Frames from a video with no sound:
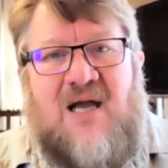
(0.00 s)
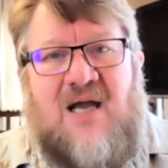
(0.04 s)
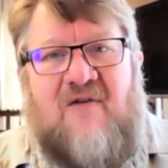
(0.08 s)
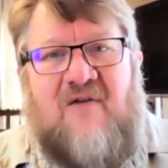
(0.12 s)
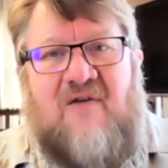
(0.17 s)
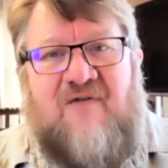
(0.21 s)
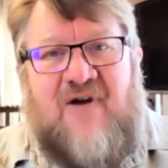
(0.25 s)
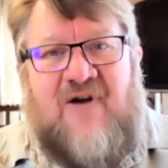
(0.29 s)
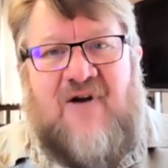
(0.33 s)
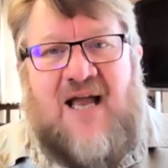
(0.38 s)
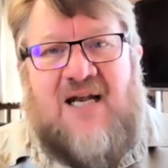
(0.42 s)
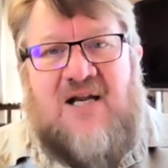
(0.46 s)
A
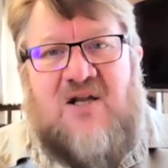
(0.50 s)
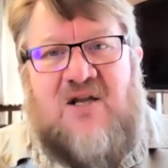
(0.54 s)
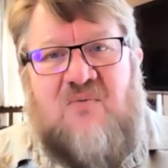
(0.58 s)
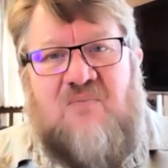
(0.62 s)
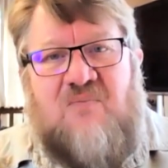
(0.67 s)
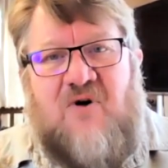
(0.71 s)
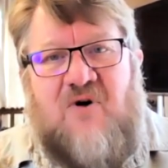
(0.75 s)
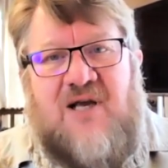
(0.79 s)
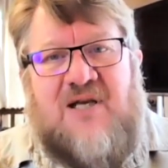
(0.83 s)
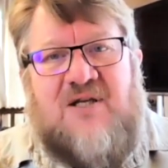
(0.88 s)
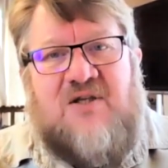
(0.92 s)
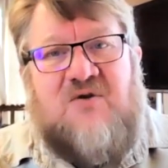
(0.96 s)
value
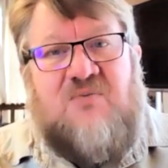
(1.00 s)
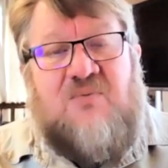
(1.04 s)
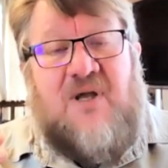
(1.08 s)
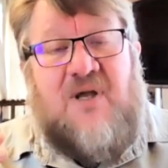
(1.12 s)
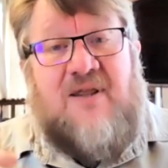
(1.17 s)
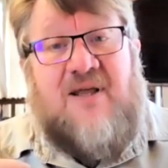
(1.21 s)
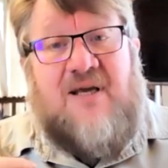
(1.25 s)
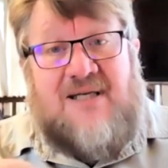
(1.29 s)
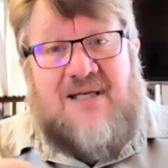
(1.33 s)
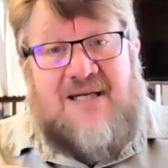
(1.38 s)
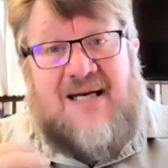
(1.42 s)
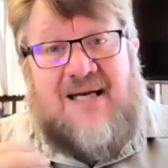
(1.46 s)
brings with
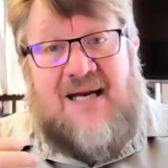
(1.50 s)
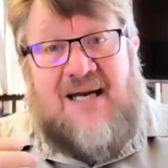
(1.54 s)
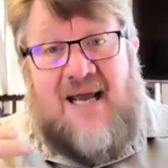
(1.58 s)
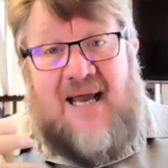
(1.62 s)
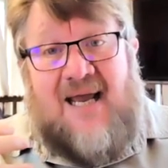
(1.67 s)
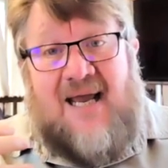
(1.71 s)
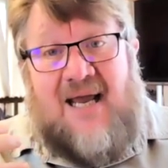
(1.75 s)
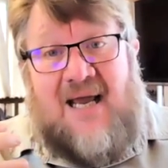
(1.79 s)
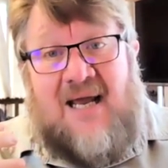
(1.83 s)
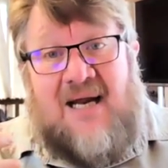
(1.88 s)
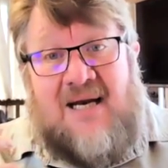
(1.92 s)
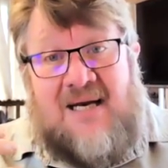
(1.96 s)
it an,
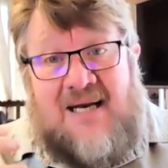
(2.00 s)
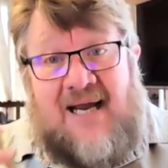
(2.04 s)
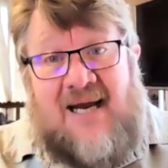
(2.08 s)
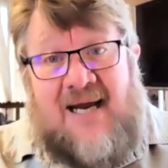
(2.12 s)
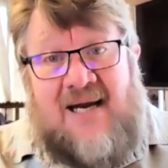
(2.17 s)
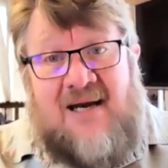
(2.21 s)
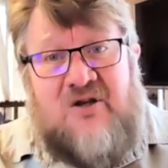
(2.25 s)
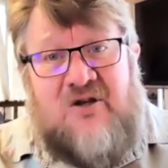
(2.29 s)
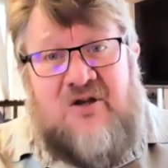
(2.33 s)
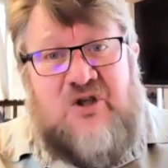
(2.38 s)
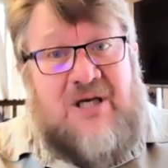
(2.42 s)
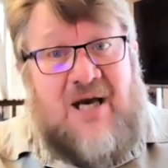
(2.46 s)
an
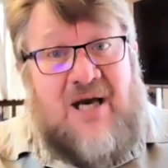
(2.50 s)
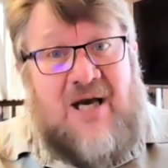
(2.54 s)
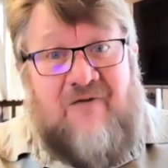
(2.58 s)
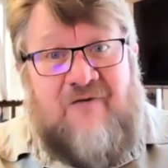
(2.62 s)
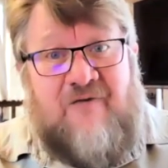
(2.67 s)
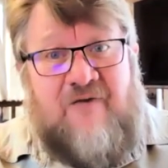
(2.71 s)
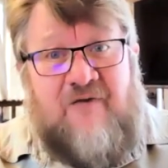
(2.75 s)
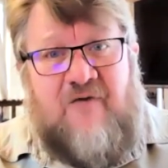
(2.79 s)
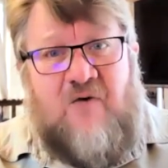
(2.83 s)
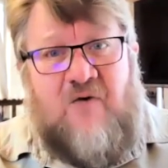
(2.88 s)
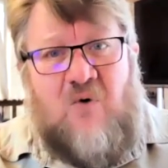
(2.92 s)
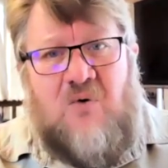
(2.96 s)
energy, a
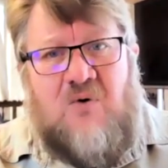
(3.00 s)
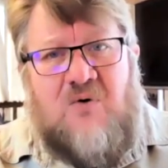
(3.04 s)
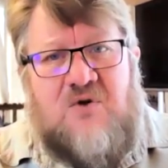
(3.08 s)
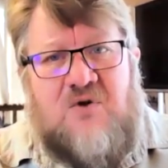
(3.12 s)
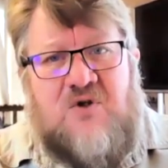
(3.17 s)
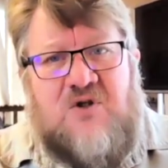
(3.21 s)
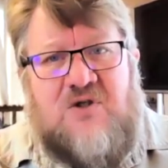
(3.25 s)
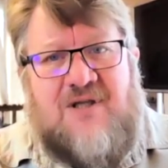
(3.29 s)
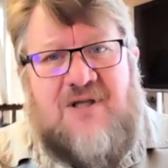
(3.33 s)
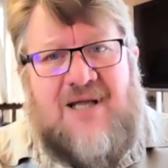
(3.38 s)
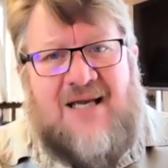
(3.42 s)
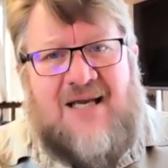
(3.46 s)

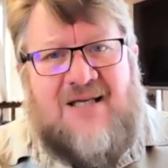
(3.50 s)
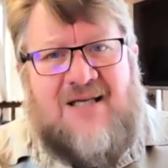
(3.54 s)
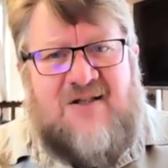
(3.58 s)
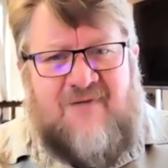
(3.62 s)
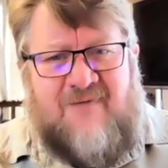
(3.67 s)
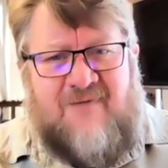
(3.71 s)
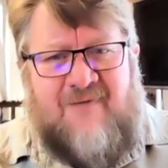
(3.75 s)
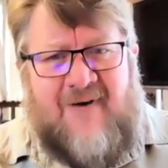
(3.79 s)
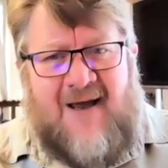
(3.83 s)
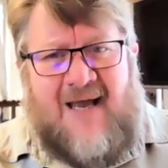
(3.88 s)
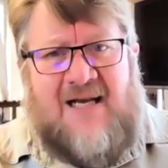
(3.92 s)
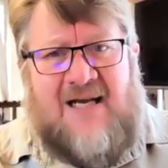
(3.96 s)
force that's
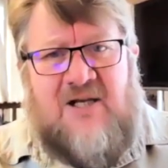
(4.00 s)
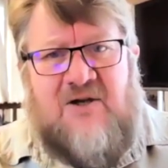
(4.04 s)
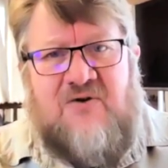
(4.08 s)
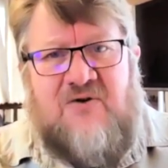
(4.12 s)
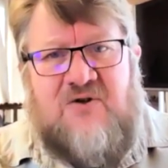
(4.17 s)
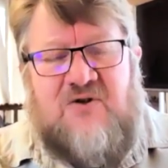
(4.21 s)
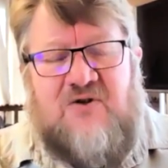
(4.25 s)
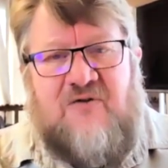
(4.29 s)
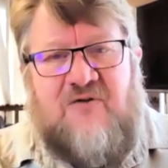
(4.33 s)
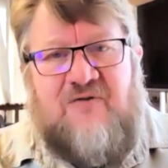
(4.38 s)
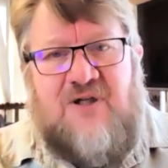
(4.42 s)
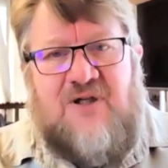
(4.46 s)
value
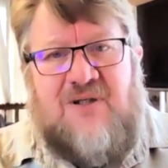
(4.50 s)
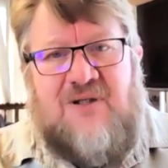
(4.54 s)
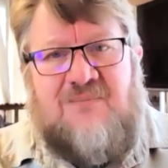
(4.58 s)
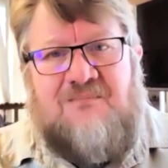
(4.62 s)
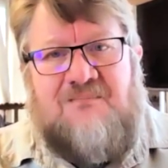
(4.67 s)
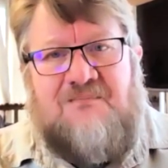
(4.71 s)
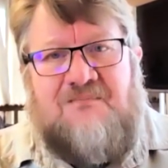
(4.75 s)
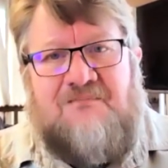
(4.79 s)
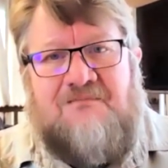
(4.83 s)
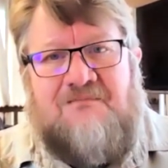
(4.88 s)
driven.